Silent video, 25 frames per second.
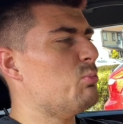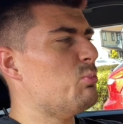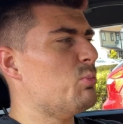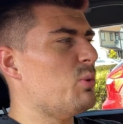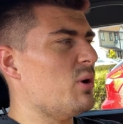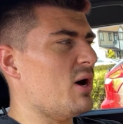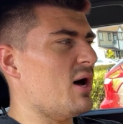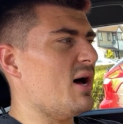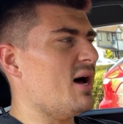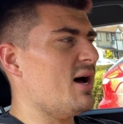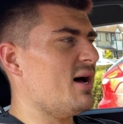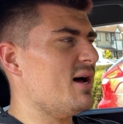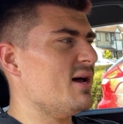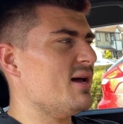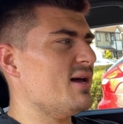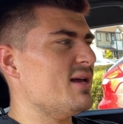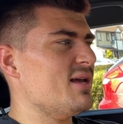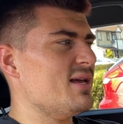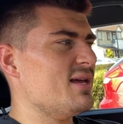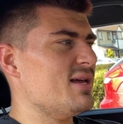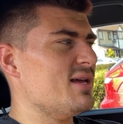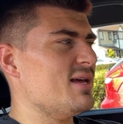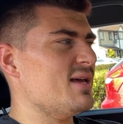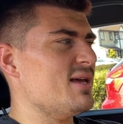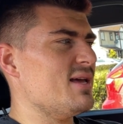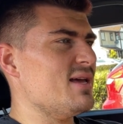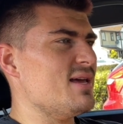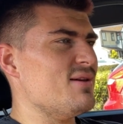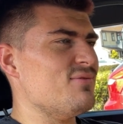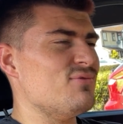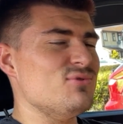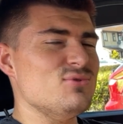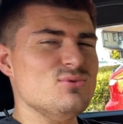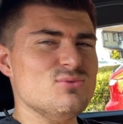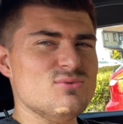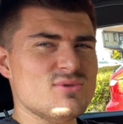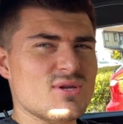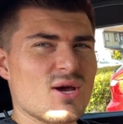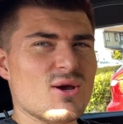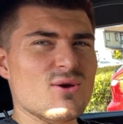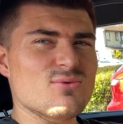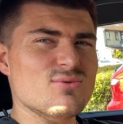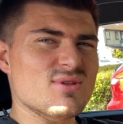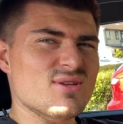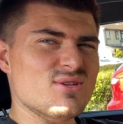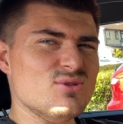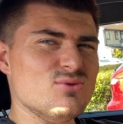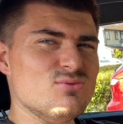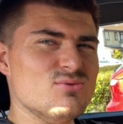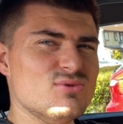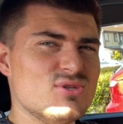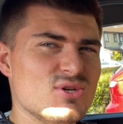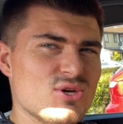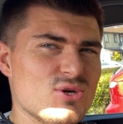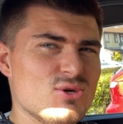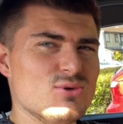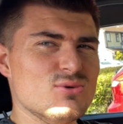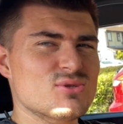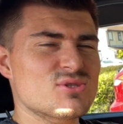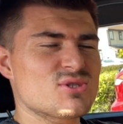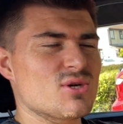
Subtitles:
but if you don't, then you do.